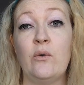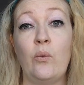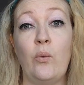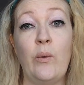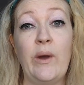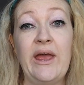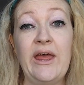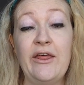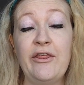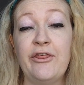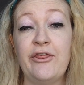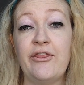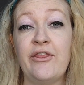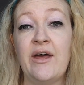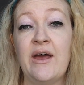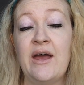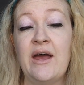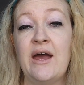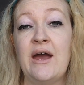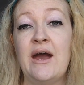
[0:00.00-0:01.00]
with,
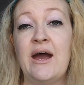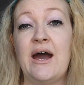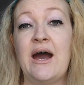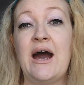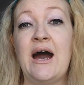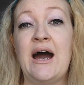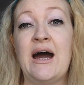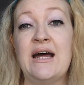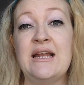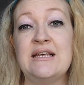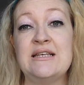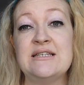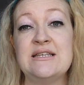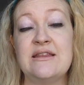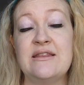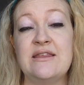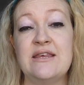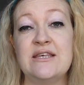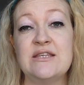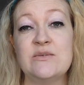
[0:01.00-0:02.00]
and
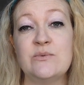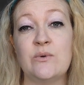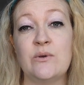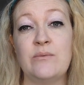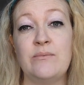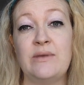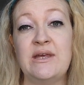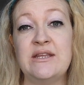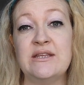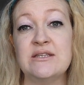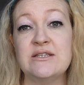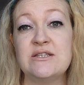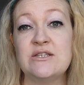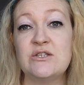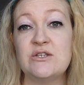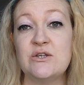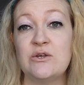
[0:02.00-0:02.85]
this one means